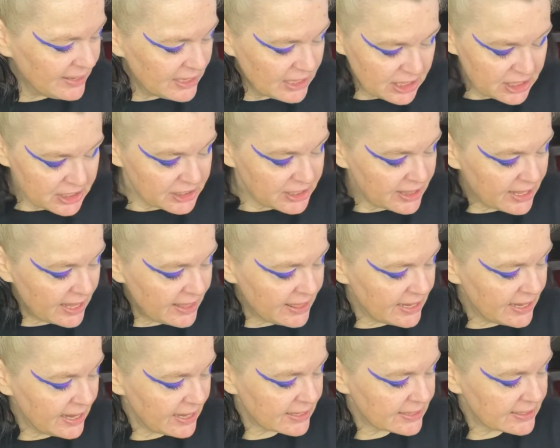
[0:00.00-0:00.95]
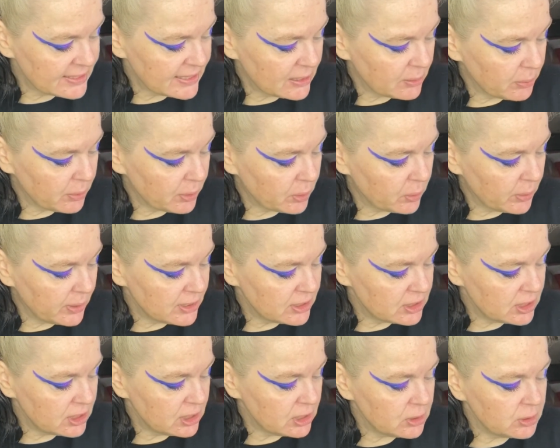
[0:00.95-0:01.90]
so then the next thing we're going to
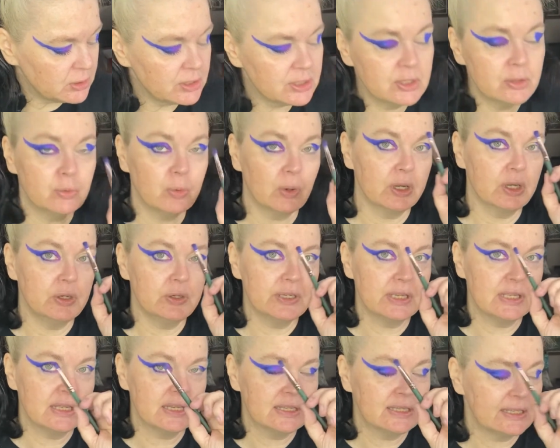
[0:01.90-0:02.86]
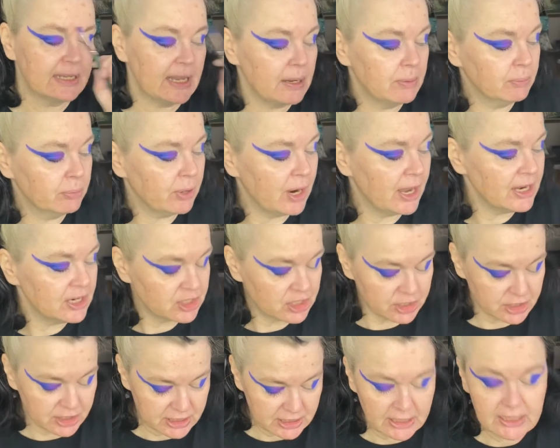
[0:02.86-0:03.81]
use is, while using the same brush, I'll
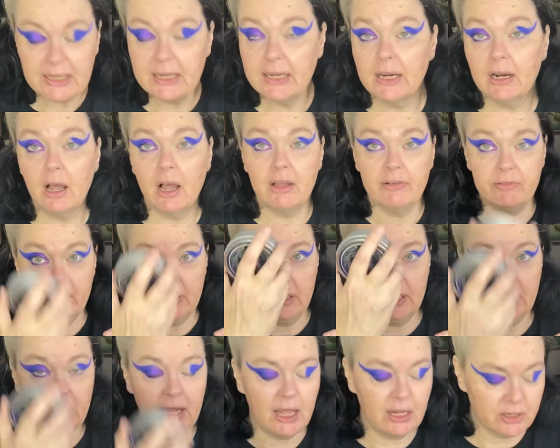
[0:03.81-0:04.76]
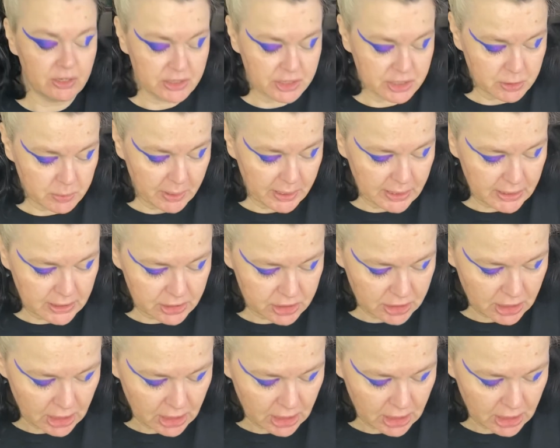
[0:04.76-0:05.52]
just clean it off in the color switch.